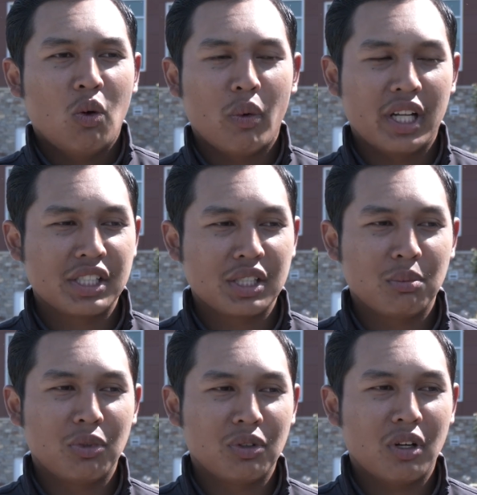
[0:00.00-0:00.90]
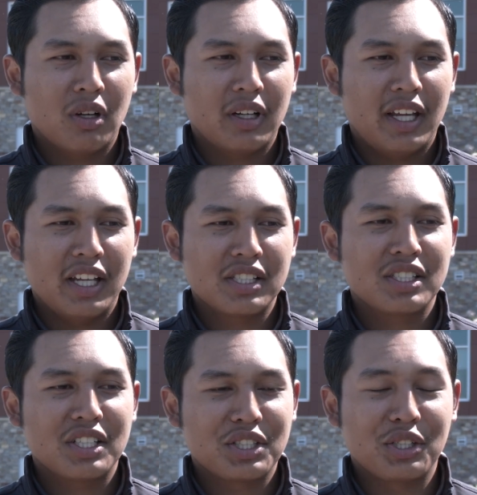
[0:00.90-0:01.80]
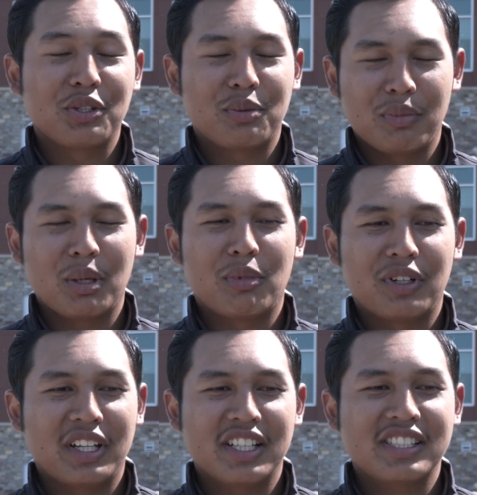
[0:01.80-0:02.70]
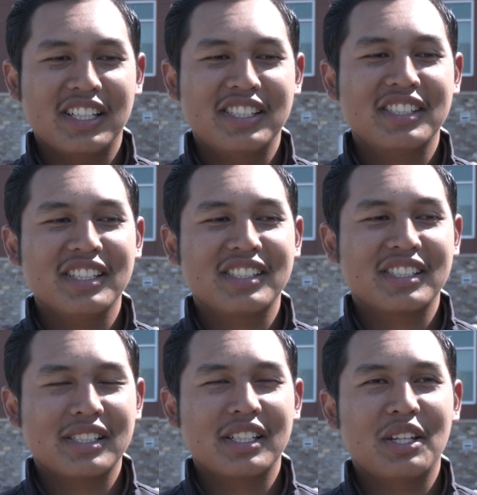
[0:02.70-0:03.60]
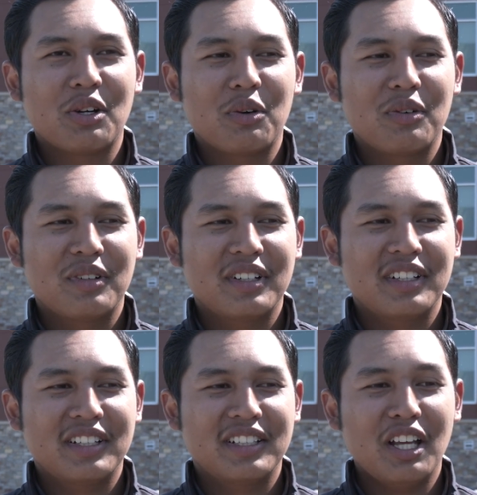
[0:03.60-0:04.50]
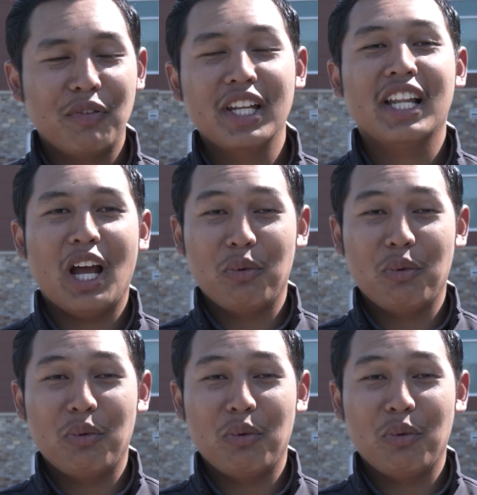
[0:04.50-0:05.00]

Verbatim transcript: when I see Bulldog, it's such a good memory. It's just, you know, definitely I